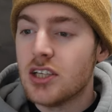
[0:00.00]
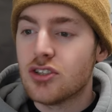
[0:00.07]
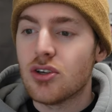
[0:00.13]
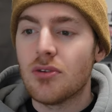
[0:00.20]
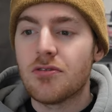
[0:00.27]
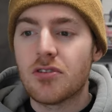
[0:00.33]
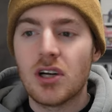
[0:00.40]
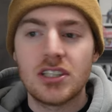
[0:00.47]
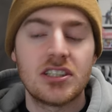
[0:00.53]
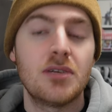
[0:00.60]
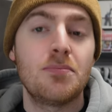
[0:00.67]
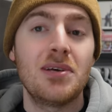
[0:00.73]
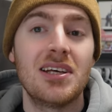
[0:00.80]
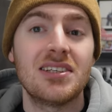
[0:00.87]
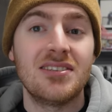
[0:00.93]
So for us
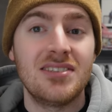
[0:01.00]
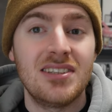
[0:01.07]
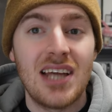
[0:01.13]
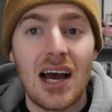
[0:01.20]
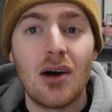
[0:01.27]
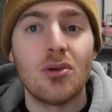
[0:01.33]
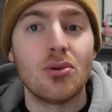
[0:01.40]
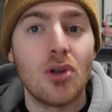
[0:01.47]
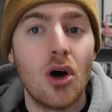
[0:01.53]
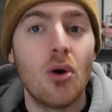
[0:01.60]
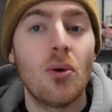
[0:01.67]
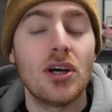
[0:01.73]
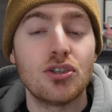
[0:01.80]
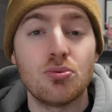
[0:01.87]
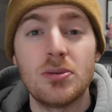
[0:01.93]
to be as down
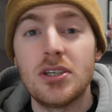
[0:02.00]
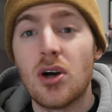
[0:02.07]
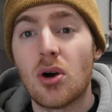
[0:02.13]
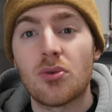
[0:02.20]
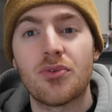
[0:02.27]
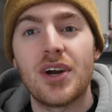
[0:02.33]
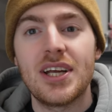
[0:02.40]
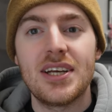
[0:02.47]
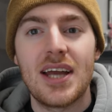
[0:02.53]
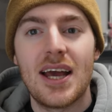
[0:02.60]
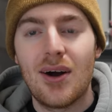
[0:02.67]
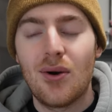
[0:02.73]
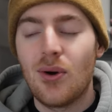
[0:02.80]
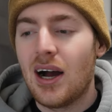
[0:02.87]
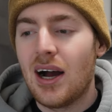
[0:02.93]
low as we are right
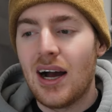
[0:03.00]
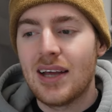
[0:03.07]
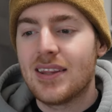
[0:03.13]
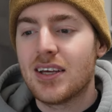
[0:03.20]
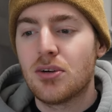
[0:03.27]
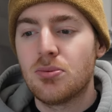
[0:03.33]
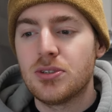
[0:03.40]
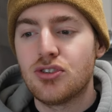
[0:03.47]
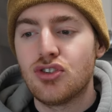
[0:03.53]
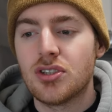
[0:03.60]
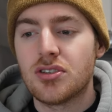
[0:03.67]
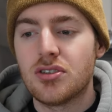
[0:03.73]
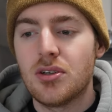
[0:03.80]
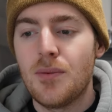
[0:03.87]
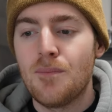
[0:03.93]
now, I think was just